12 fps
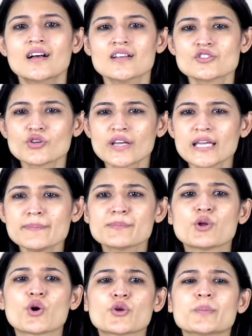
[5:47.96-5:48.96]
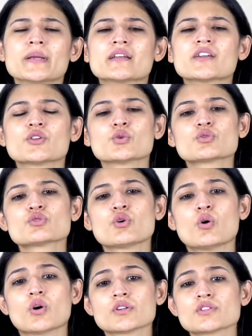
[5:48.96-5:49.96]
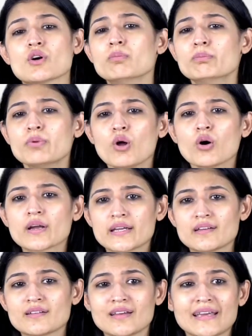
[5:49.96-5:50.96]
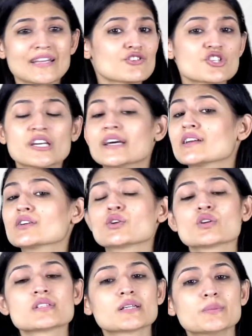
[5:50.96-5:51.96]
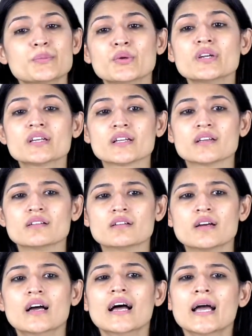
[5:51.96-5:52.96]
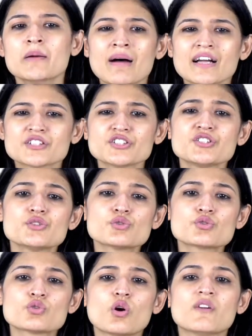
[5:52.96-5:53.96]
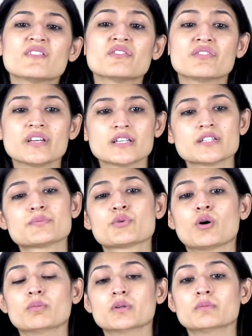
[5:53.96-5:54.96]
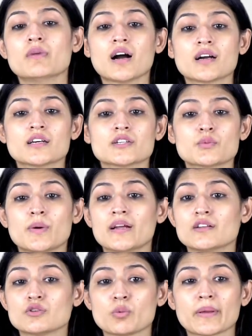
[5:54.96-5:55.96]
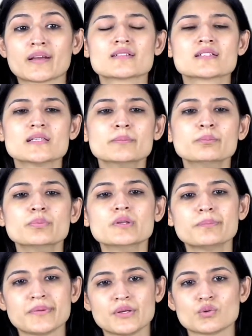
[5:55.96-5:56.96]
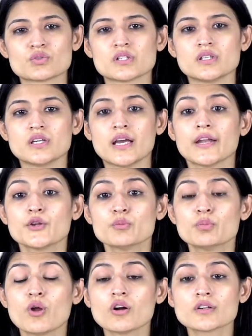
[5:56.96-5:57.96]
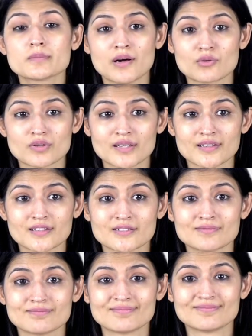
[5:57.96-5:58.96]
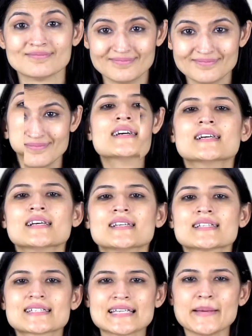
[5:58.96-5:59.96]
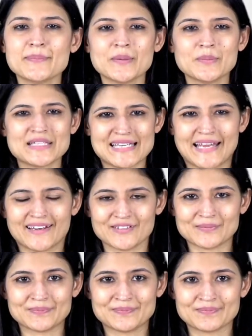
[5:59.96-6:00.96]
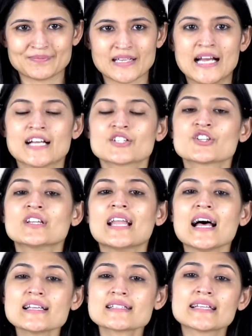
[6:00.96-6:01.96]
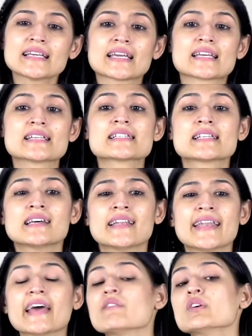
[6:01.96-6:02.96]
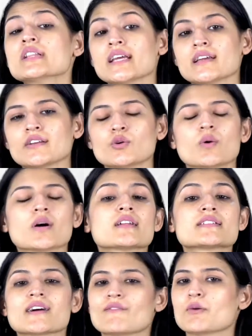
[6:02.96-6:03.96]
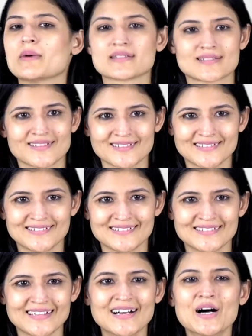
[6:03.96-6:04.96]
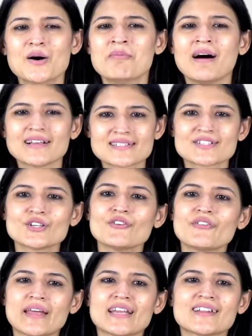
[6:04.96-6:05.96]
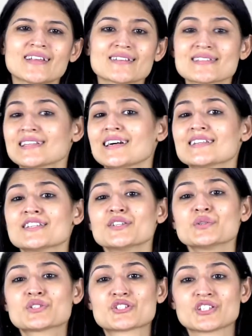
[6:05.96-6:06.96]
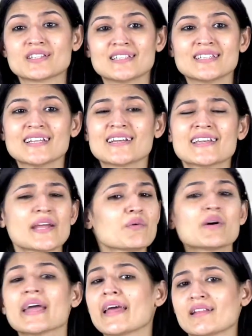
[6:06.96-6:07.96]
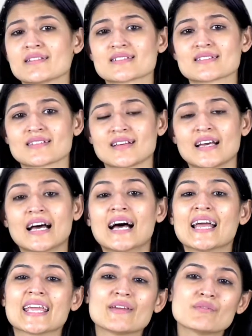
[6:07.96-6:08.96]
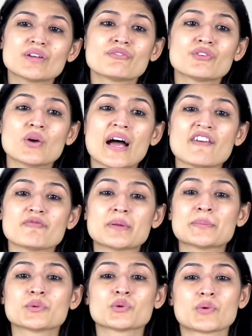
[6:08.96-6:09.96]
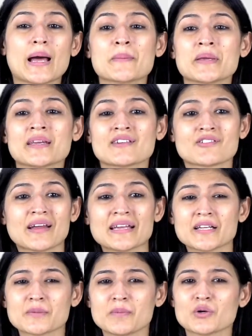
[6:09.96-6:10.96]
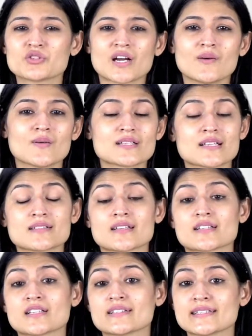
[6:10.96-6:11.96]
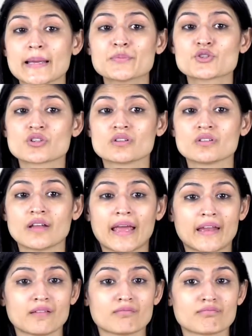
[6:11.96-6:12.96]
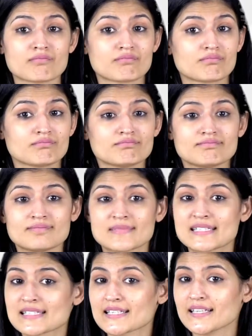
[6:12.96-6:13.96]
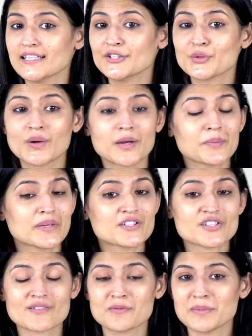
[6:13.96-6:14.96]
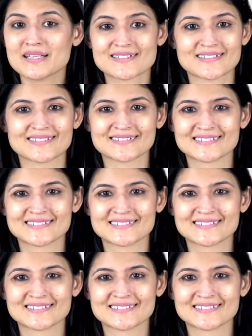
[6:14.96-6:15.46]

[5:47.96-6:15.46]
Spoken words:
So keep documented those thoughts or blog it and share across the community. Imagine you solved a weird problem occurred while doing a simple POC and you blogged about it. Step number 10. So the last thing is, never think you Java master. Mastery of anything is a continuous journey that never ends. Even if you have been programming and writing about Java since its inception, and still you can't be a Java master.